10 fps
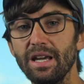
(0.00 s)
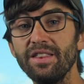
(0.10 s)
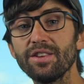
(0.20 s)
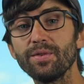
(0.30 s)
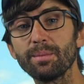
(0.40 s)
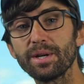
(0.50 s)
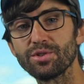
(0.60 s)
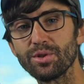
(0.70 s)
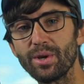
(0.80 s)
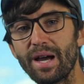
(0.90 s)
In this video, I'm
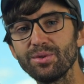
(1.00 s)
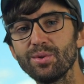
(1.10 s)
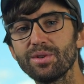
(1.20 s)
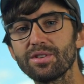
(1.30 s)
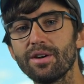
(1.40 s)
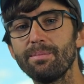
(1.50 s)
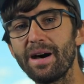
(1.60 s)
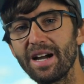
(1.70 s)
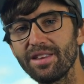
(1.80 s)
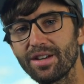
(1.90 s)
going to show you how to install
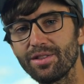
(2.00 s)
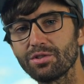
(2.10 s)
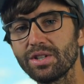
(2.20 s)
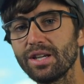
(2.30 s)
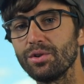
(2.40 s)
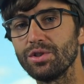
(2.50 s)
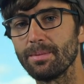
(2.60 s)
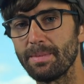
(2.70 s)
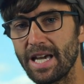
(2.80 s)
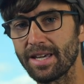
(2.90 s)
Python 3 on
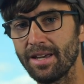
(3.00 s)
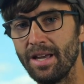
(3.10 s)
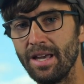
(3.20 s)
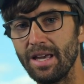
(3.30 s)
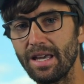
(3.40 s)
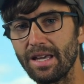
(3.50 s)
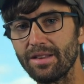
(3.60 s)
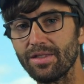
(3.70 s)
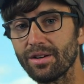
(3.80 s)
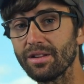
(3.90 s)
your Mac,
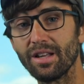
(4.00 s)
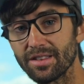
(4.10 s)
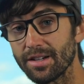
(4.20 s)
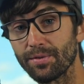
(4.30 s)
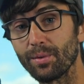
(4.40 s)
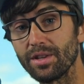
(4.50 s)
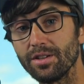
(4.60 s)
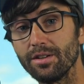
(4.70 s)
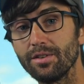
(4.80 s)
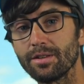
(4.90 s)
and there are lots of different
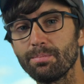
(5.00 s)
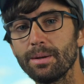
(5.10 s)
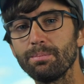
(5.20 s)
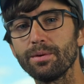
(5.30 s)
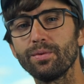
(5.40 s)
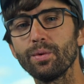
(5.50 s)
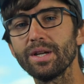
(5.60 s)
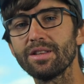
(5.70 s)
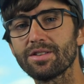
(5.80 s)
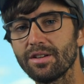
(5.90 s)
ways to do this, but
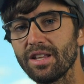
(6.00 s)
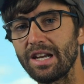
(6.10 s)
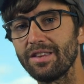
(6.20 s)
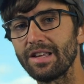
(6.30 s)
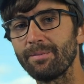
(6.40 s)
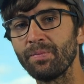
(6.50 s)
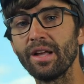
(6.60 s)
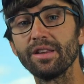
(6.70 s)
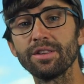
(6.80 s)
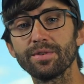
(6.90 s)
before we install anything,
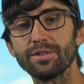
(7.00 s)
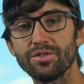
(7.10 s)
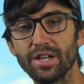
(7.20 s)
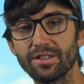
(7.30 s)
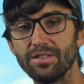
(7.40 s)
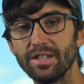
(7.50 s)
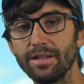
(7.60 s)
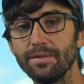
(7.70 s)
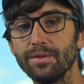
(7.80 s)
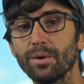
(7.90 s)
let's first check to
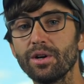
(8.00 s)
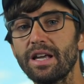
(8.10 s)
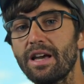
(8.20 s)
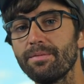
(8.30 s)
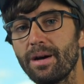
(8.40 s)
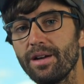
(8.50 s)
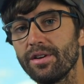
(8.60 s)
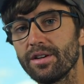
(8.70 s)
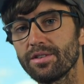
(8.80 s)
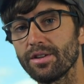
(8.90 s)
see if you already have
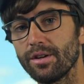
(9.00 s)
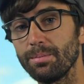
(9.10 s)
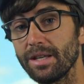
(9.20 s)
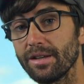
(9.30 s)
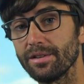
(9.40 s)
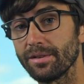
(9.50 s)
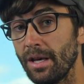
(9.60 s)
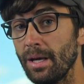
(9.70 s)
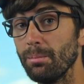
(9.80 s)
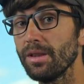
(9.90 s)
Python installed, because
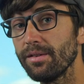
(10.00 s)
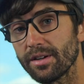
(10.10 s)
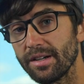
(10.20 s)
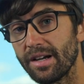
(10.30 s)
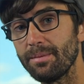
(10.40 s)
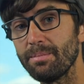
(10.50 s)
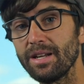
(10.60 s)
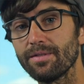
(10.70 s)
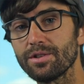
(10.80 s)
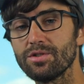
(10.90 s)
believe it or not,
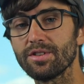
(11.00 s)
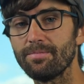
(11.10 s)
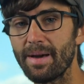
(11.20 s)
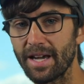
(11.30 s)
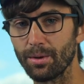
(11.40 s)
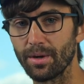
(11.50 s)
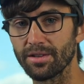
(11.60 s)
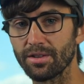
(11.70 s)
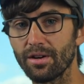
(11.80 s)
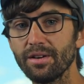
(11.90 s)
many versions of
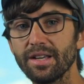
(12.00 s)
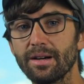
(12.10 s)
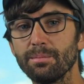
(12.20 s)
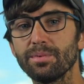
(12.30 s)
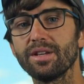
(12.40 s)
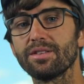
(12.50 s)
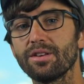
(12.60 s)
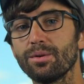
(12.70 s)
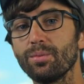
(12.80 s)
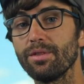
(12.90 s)
macOS already come
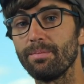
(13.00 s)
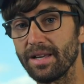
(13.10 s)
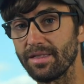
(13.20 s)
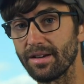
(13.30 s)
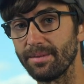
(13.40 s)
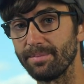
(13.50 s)
pre-installed with Python.